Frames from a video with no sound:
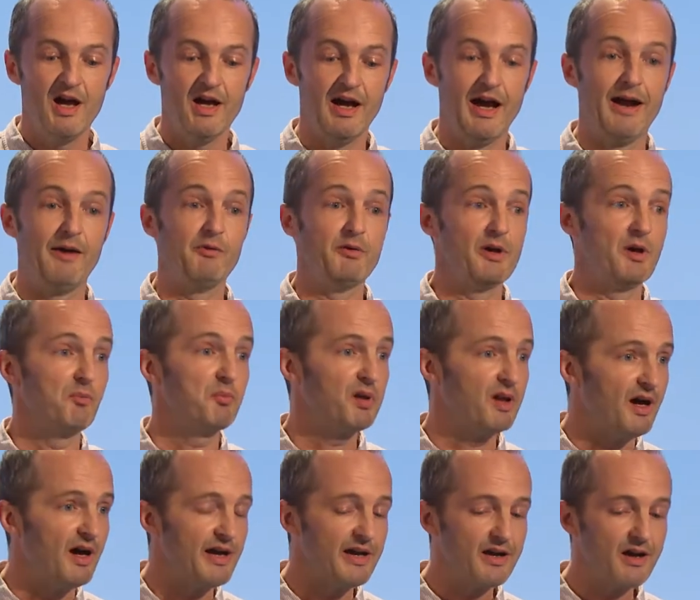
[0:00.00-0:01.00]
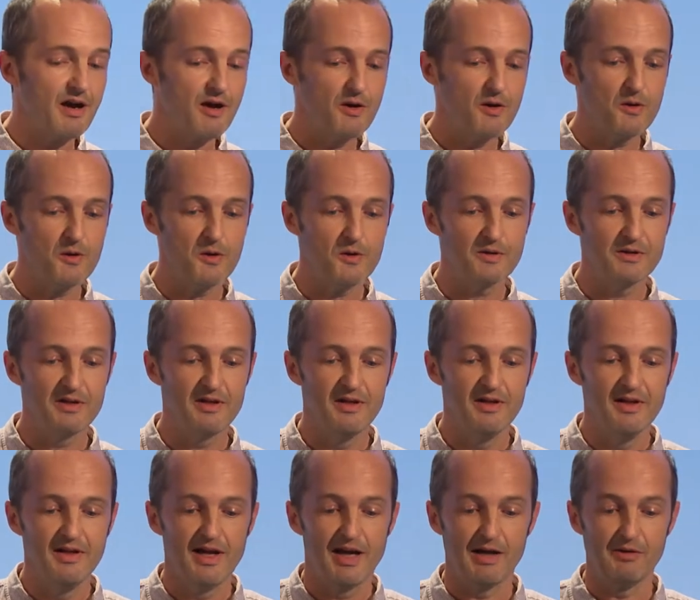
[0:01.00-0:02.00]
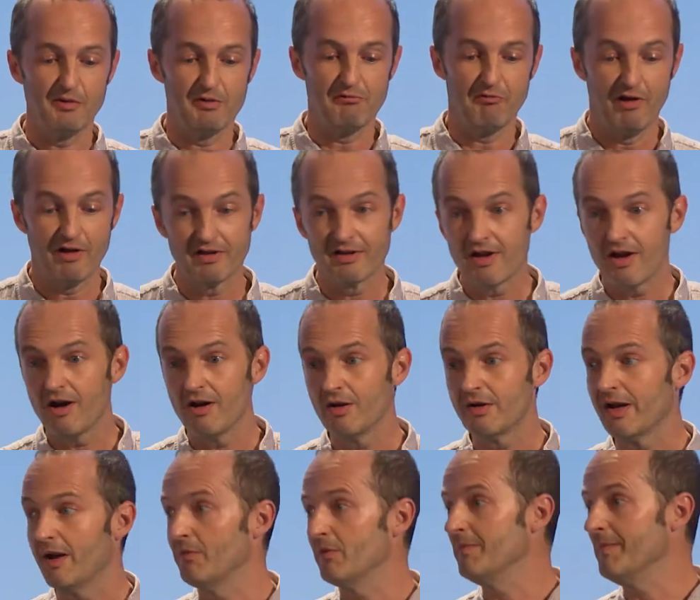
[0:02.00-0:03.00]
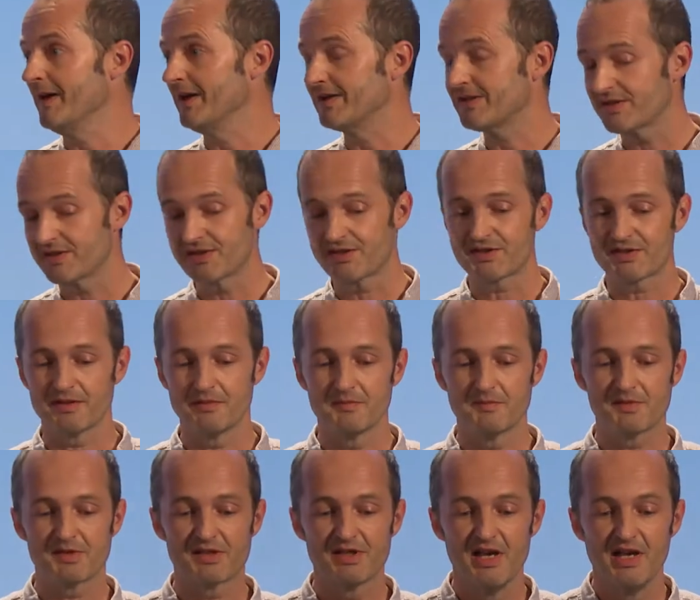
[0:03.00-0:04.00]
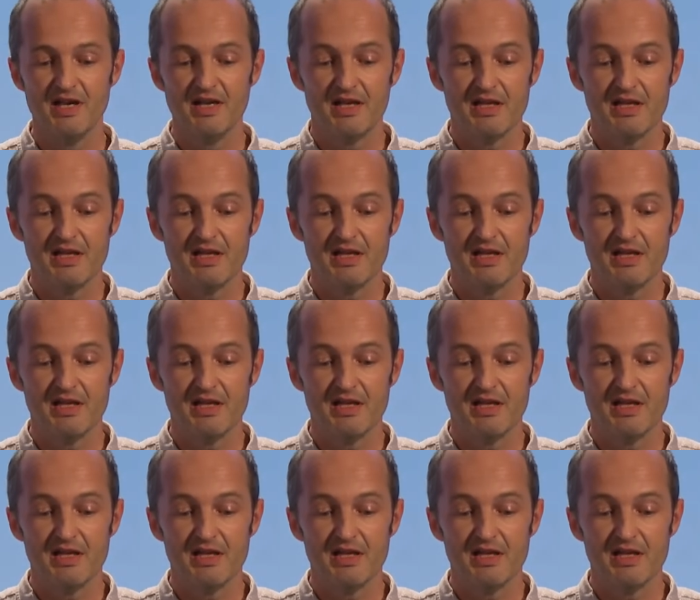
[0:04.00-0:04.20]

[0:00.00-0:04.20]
uh, how we apply code, how we run code, how we make systems,